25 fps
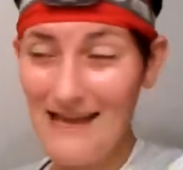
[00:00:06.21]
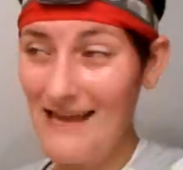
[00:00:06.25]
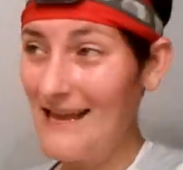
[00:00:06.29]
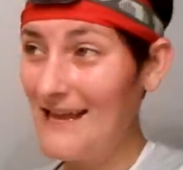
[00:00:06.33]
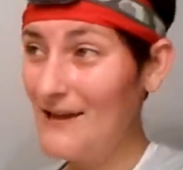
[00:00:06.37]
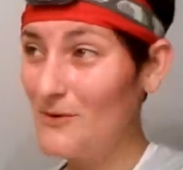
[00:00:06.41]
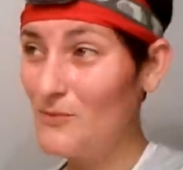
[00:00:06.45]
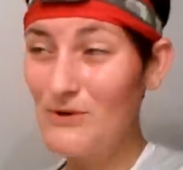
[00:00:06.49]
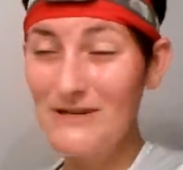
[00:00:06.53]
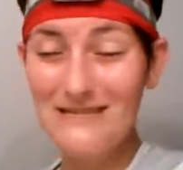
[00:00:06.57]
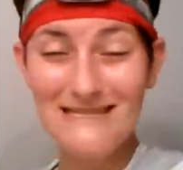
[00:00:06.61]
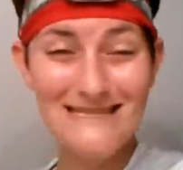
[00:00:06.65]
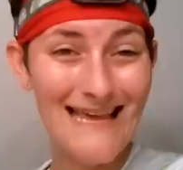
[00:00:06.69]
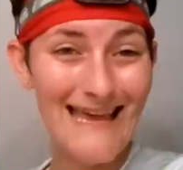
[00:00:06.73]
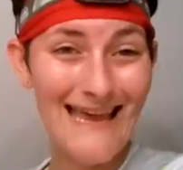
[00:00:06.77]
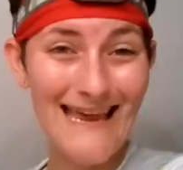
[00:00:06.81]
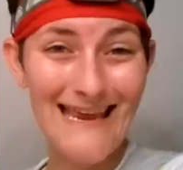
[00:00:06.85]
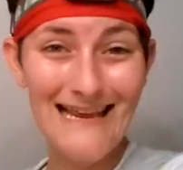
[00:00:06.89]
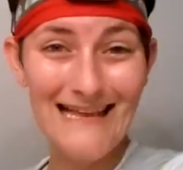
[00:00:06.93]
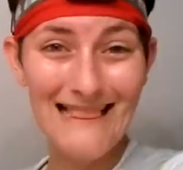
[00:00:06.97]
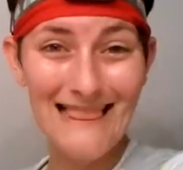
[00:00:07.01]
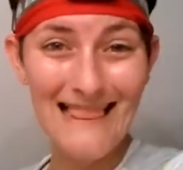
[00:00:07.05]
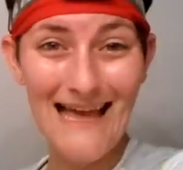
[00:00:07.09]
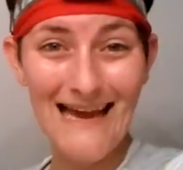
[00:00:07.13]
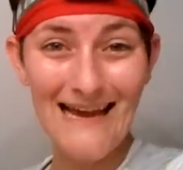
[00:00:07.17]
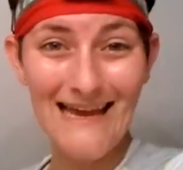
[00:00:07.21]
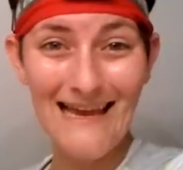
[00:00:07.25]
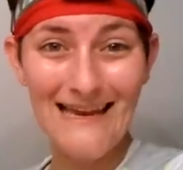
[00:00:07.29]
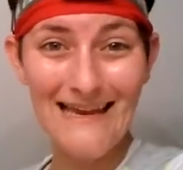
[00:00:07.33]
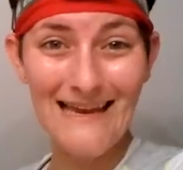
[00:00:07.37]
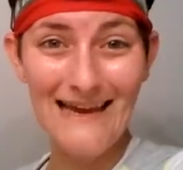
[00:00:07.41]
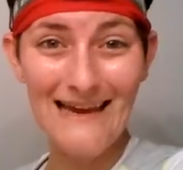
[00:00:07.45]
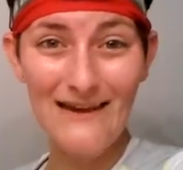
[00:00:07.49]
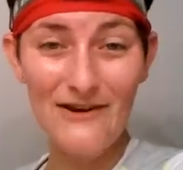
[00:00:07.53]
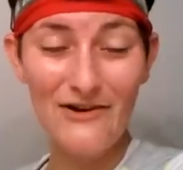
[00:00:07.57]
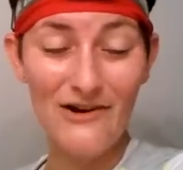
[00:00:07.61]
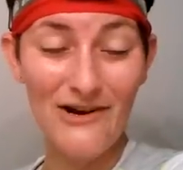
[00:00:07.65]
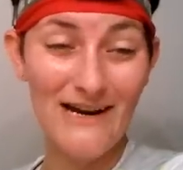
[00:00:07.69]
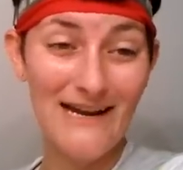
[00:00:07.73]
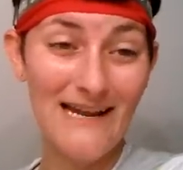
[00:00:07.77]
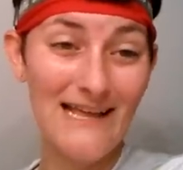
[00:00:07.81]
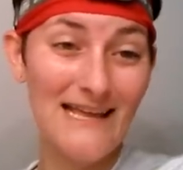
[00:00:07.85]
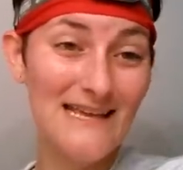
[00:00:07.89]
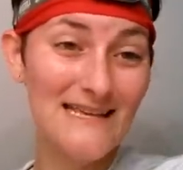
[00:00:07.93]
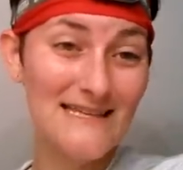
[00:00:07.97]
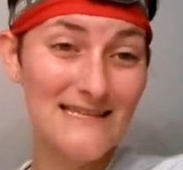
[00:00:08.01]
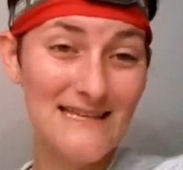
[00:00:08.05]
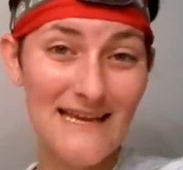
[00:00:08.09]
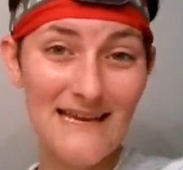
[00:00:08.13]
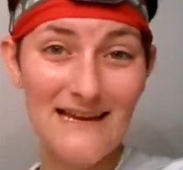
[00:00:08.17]
It was 8 o'clock at night, or
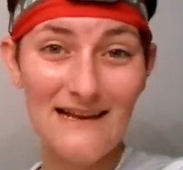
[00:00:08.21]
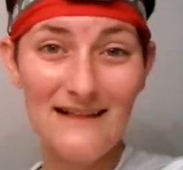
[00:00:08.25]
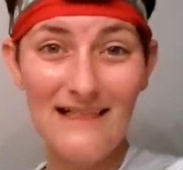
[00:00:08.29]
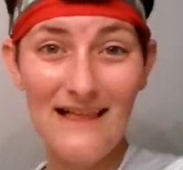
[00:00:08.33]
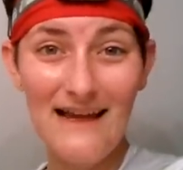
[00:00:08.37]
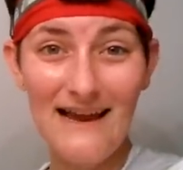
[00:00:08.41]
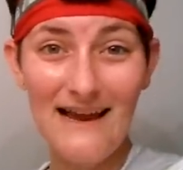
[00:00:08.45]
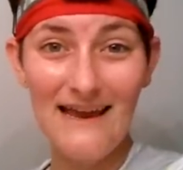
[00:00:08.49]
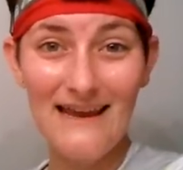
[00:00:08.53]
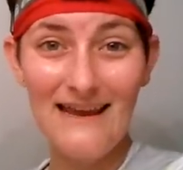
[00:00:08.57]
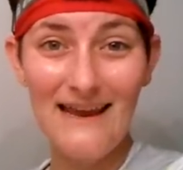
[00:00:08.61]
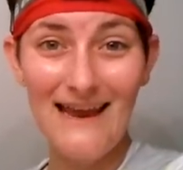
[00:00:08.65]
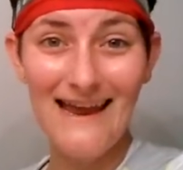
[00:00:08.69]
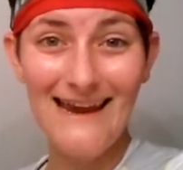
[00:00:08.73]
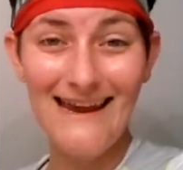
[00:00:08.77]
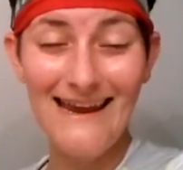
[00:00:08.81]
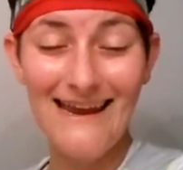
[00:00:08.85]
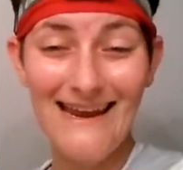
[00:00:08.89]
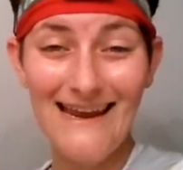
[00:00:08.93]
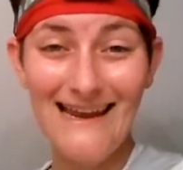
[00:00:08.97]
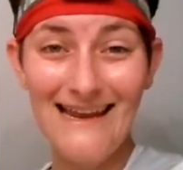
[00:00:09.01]
it is 8 o'clock at night,